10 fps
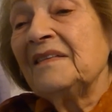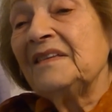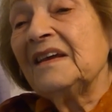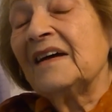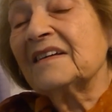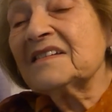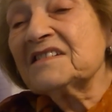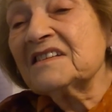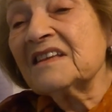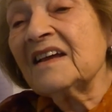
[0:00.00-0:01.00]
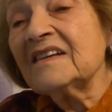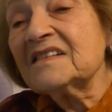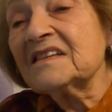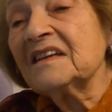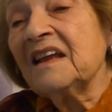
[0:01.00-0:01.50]
they arrested
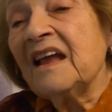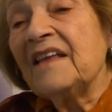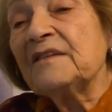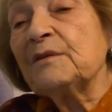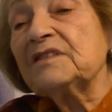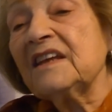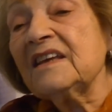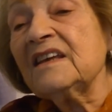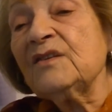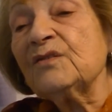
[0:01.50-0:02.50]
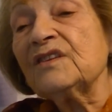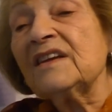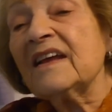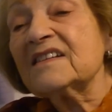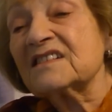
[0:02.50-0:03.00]
us. And they were taking to the
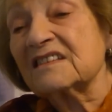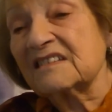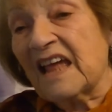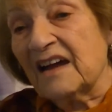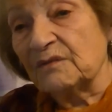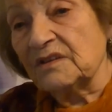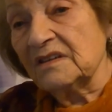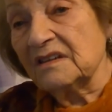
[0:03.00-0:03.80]
next town.